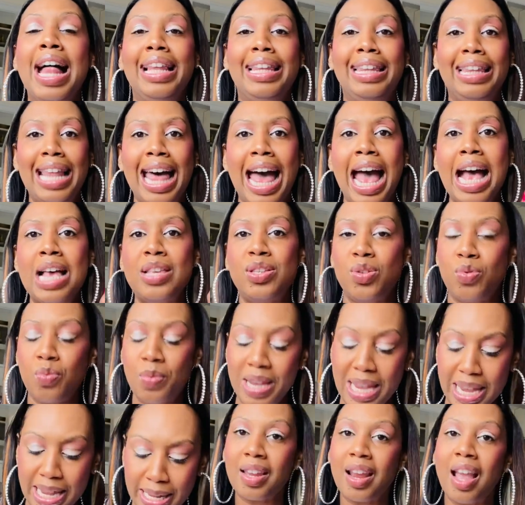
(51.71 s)
last
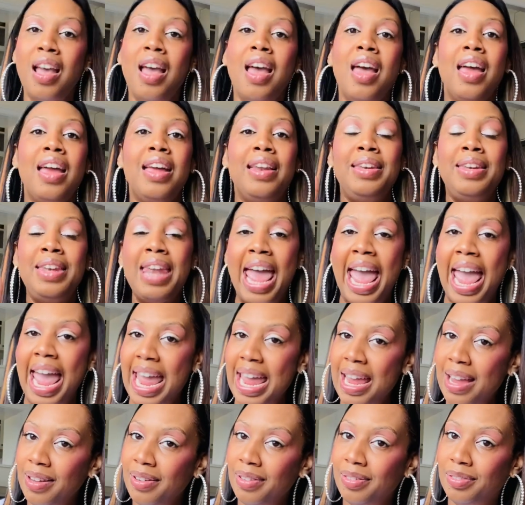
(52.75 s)
week.
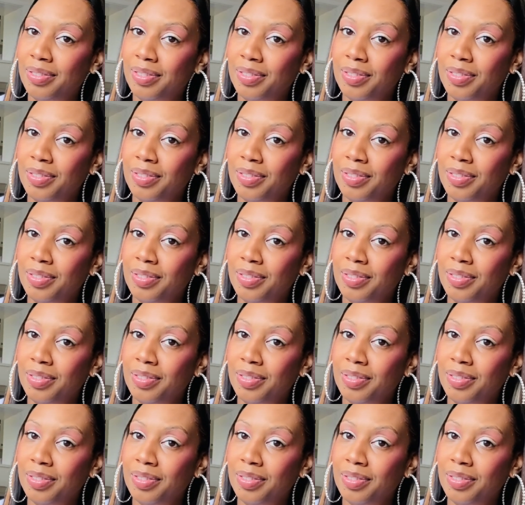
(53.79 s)
Nay,